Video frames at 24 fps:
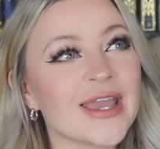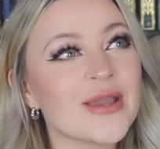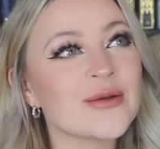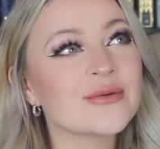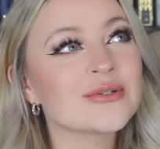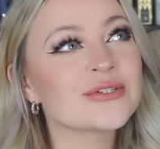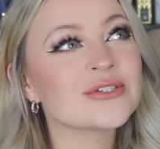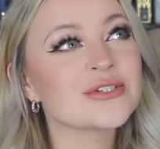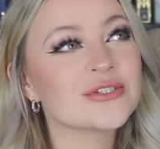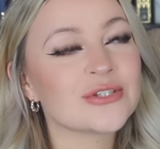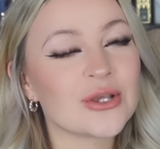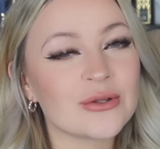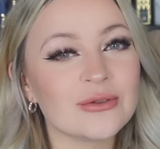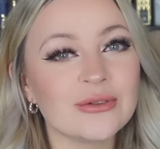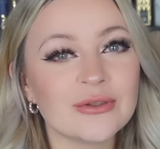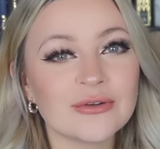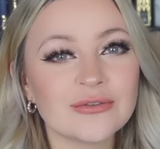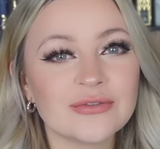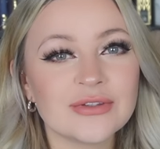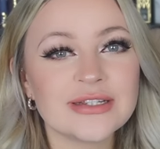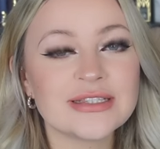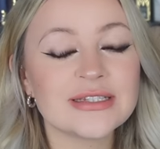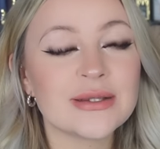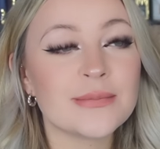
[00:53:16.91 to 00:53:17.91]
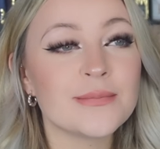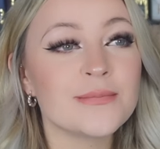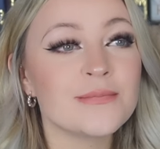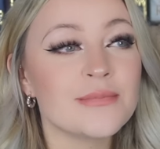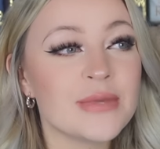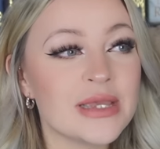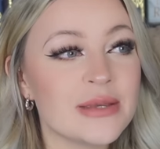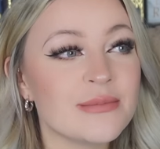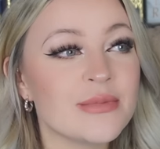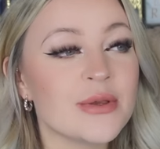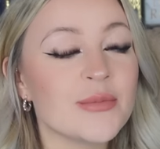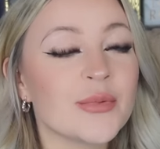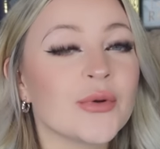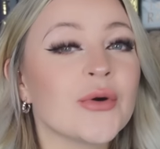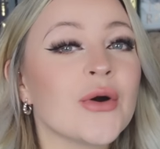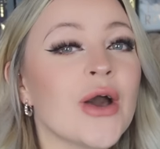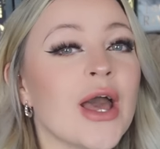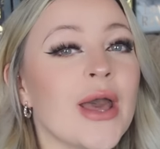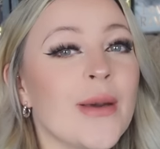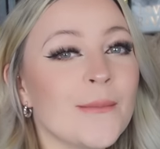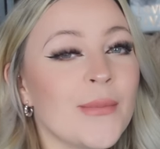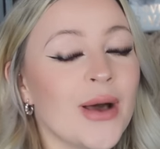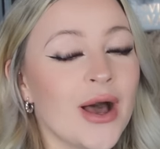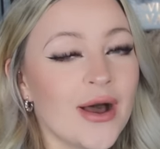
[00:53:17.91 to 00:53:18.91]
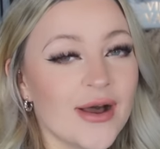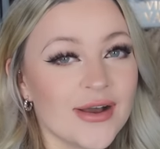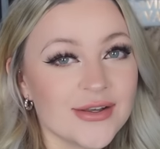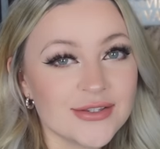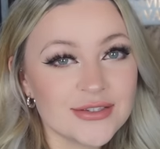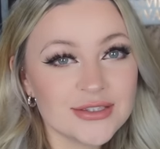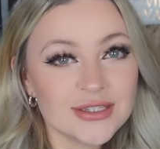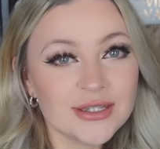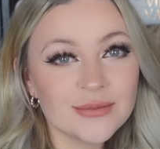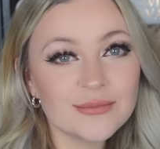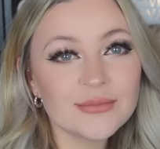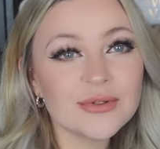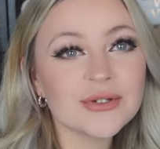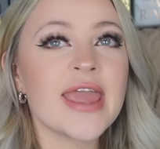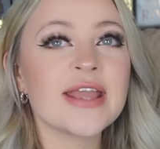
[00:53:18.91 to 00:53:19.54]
it was so lovely to meet people in person.